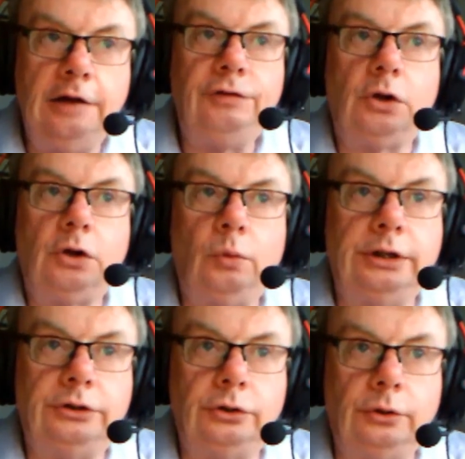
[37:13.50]
if you go
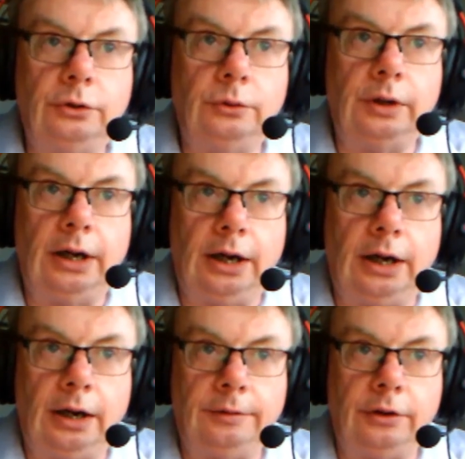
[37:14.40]
into
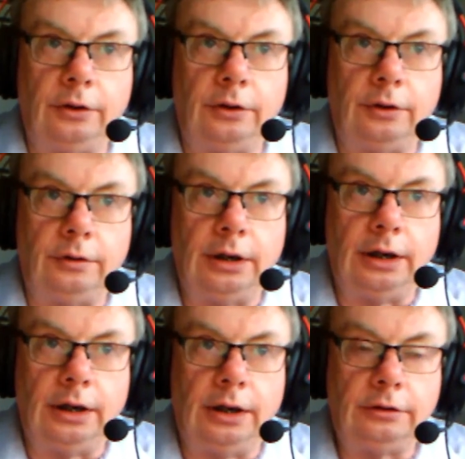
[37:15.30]

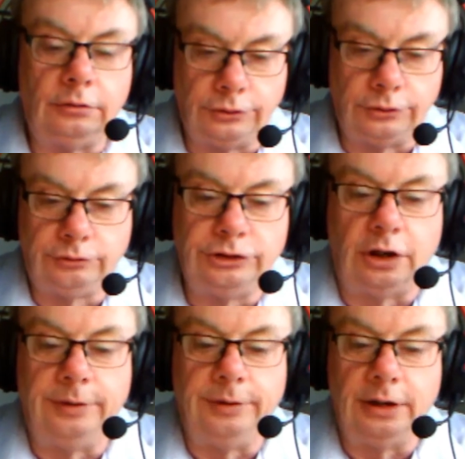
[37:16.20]
your grocery
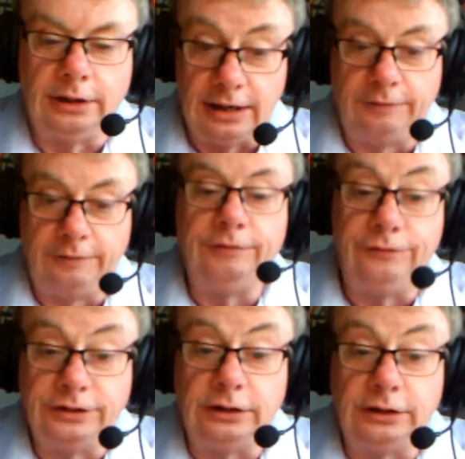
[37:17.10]
shopping and you have the
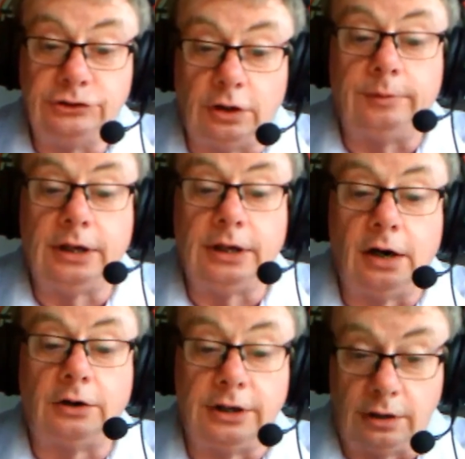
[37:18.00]
physical shopping
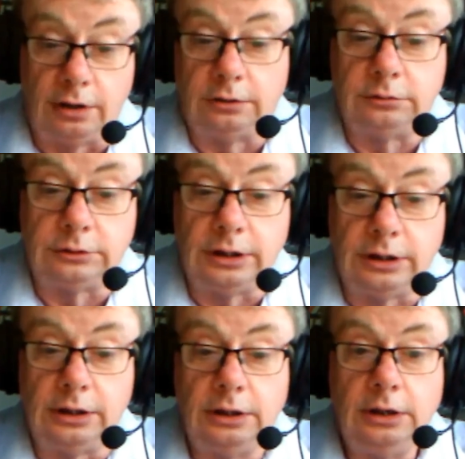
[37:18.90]
cart there,
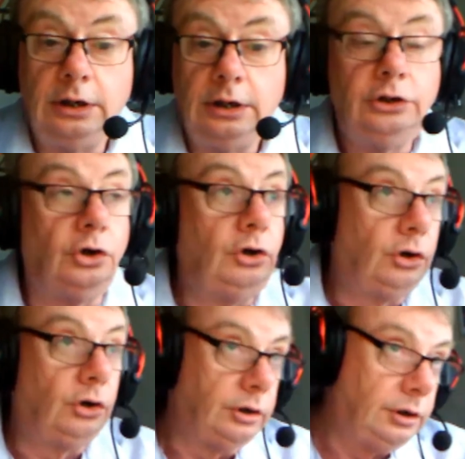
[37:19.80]
okay? You're
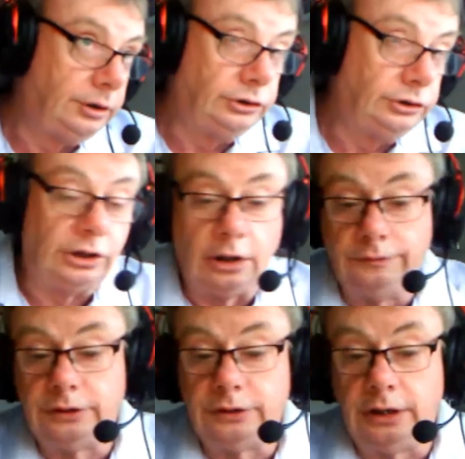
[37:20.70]
looking on the
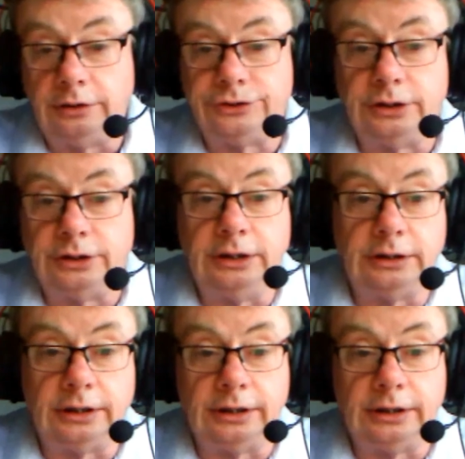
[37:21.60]
shelves and you're
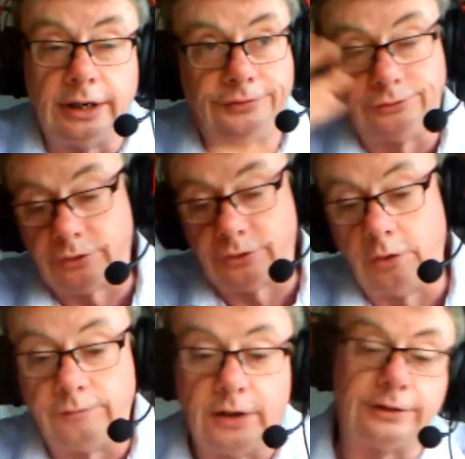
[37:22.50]
seeing that yes, there's
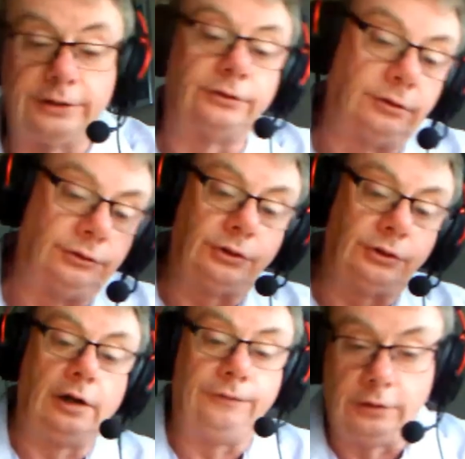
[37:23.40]
cornflakes or
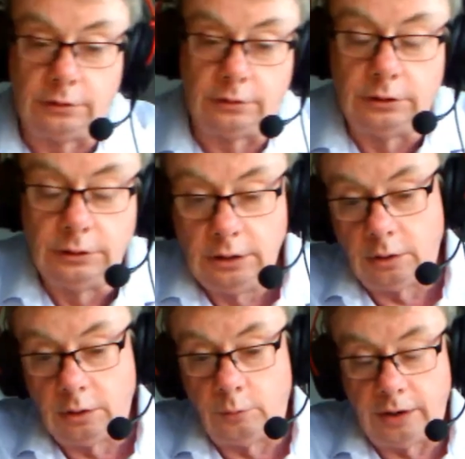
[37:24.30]
there's coffee or
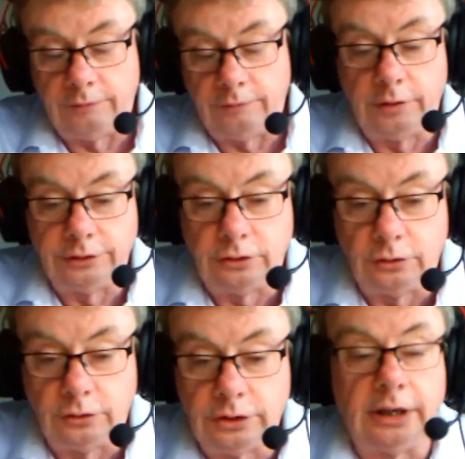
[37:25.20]
whatever it is
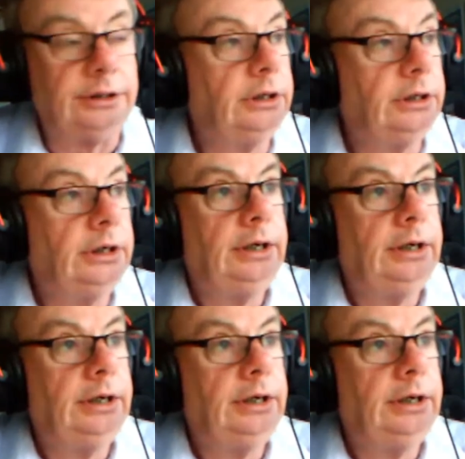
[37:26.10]
you're looking at.